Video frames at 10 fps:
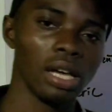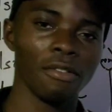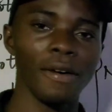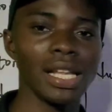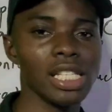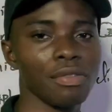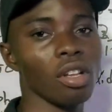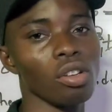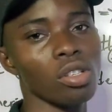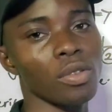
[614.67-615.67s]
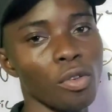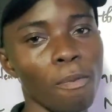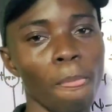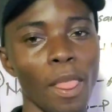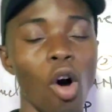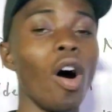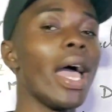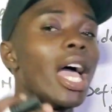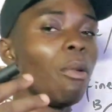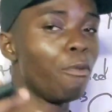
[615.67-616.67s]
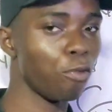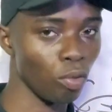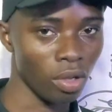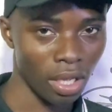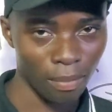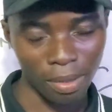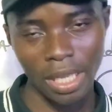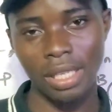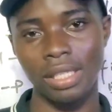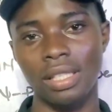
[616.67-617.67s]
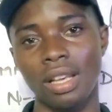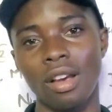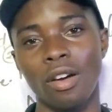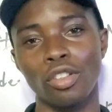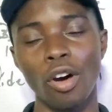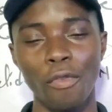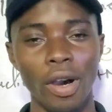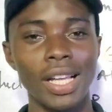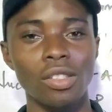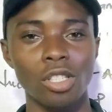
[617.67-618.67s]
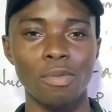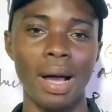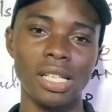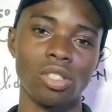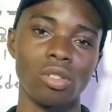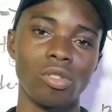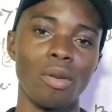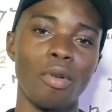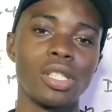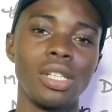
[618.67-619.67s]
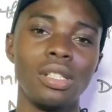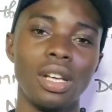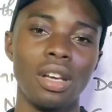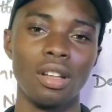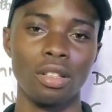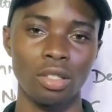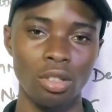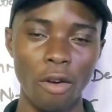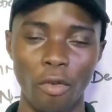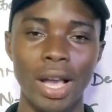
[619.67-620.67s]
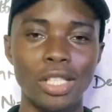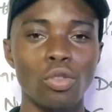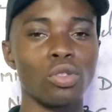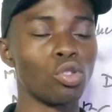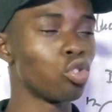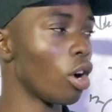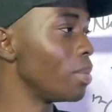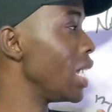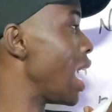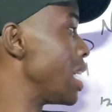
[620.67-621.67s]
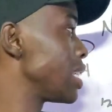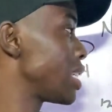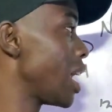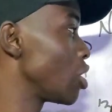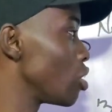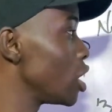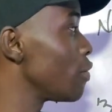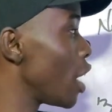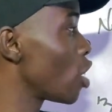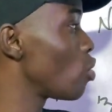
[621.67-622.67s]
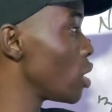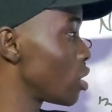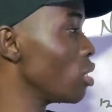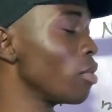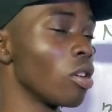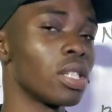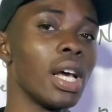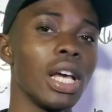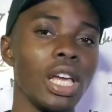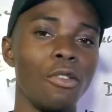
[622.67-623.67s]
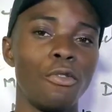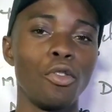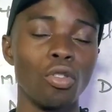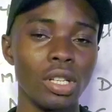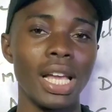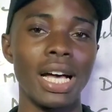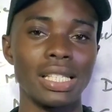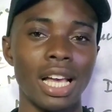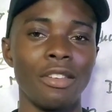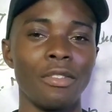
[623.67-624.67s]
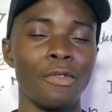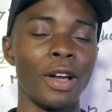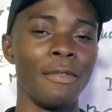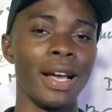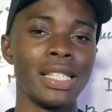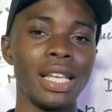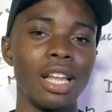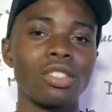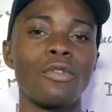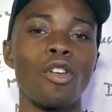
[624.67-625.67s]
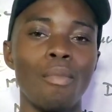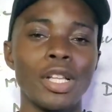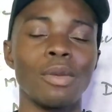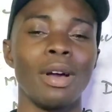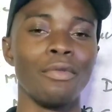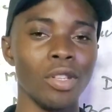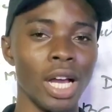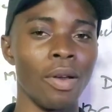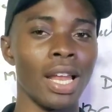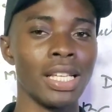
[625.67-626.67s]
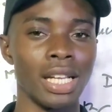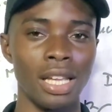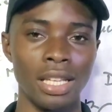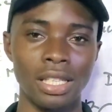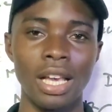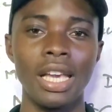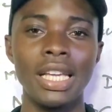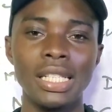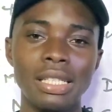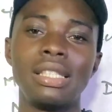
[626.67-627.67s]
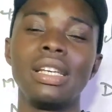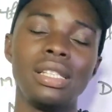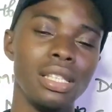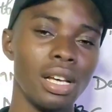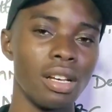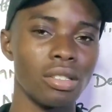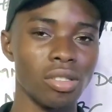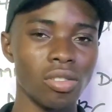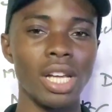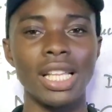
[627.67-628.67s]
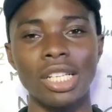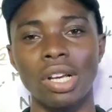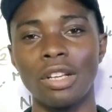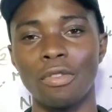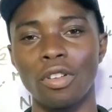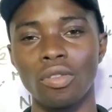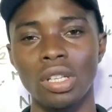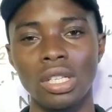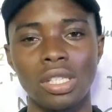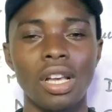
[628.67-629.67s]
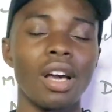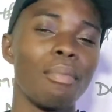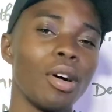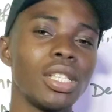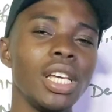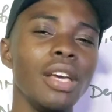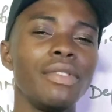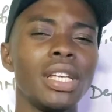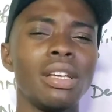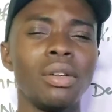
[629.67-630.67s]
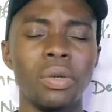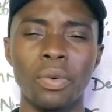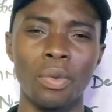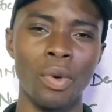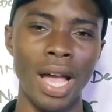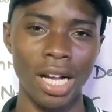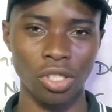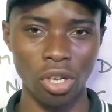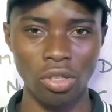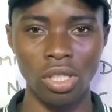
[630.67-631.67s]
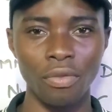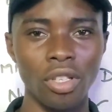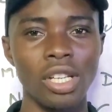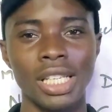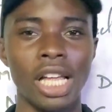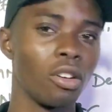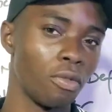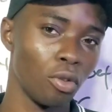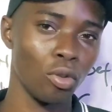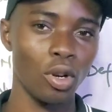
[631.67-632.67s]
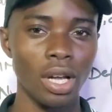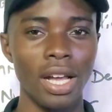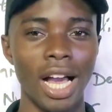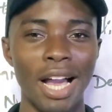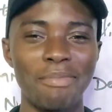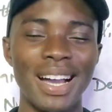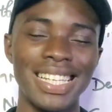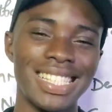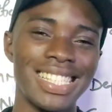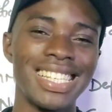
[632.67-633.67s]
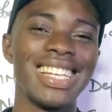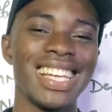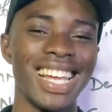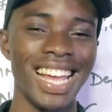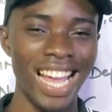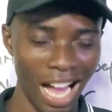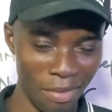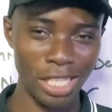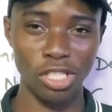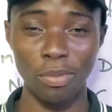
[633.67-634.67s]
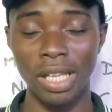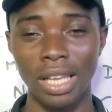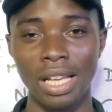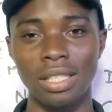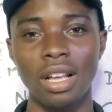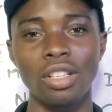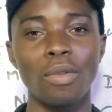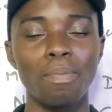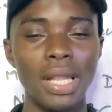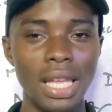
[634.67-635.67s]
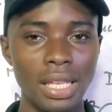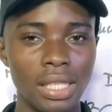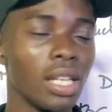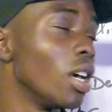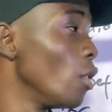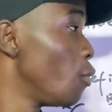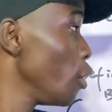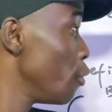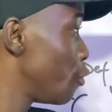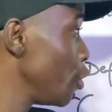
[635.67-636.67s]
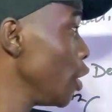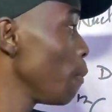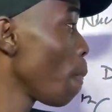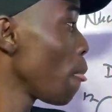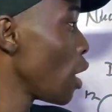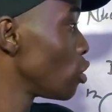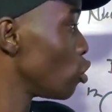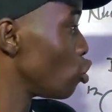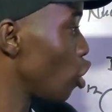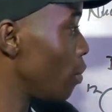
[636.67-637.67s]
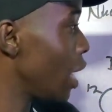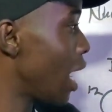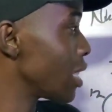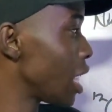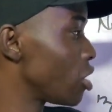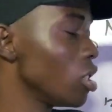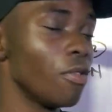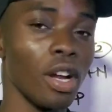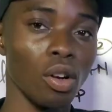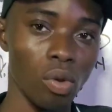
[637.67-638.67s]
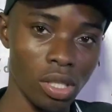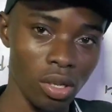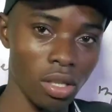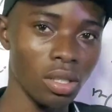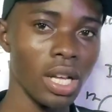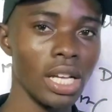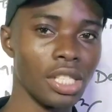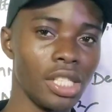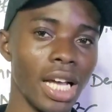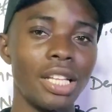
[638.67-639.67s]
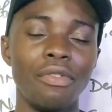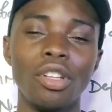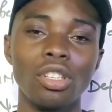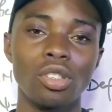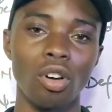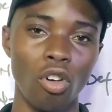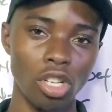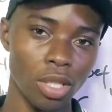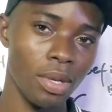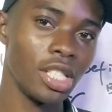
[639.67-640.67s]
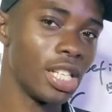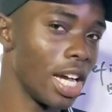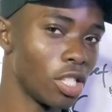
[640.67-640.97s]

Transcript: If you find this video useful or helpful, please Don't forget to smash the subscription button. Don't forget to drop the answer to this very question, because if you know the answer, if I see a lot of comments on my video, I realize that yes, indeed, students are actually following it. But if the reaction to the video is kind of low, I might stop the class. So please feel free to drop the answer to the very question. Share the video to your classmates.